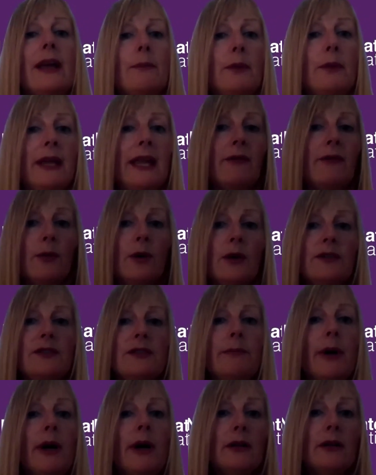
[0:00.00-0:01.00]
and we have
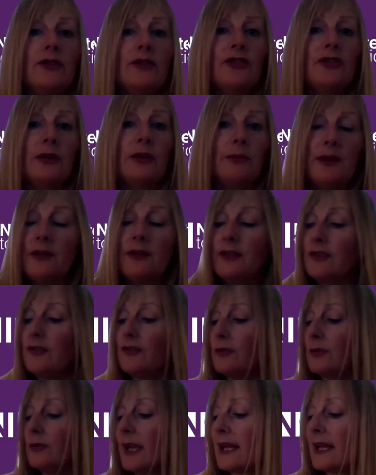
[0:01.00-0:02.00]
worked in partnership with the
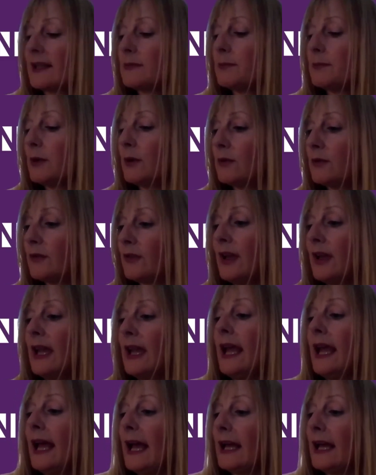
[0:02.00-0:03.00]
Digital Catapult
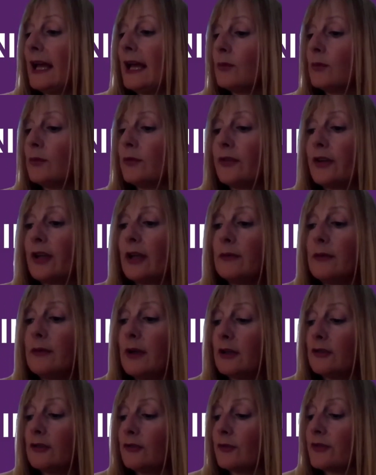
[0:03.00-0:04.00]
and also
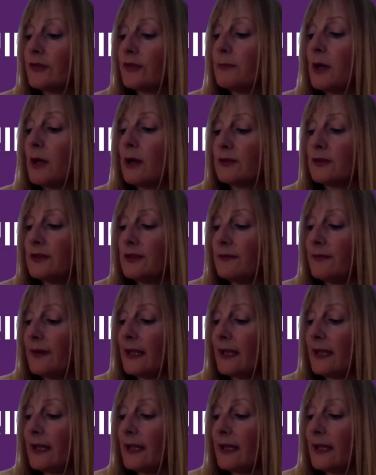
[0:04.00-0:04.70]
Nigel Smart to